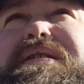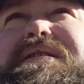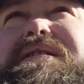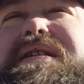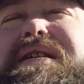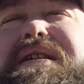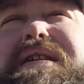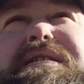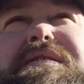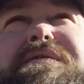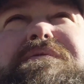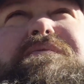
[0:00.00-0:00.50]
I
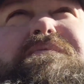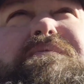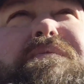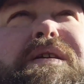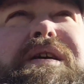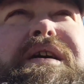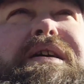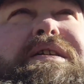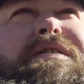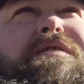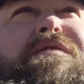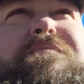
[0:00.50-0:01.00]
think the
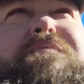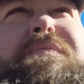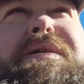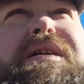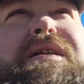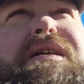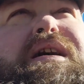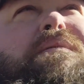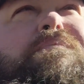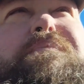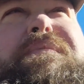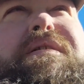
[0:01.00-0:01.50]
audio will
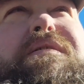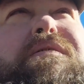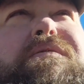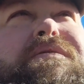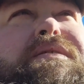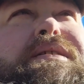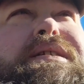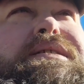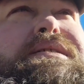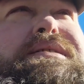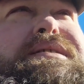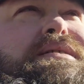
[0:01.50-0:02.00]
be a lot
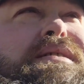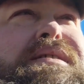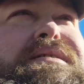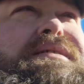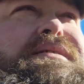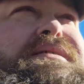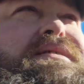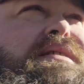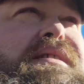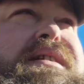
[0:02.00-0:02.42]
better, at least.